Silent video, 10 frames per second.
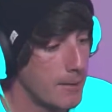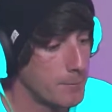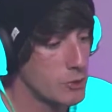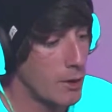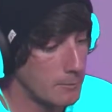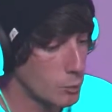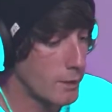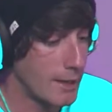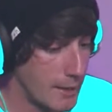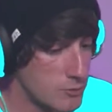So I'm
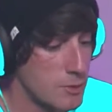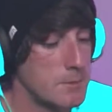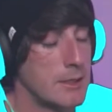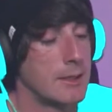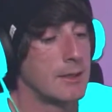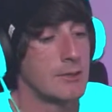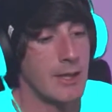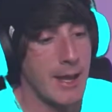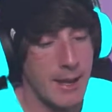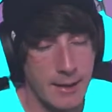doing live streams in
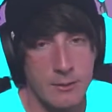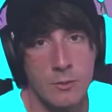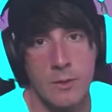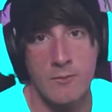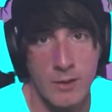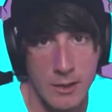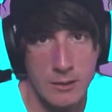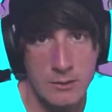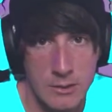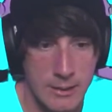English and doing
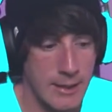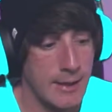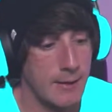videos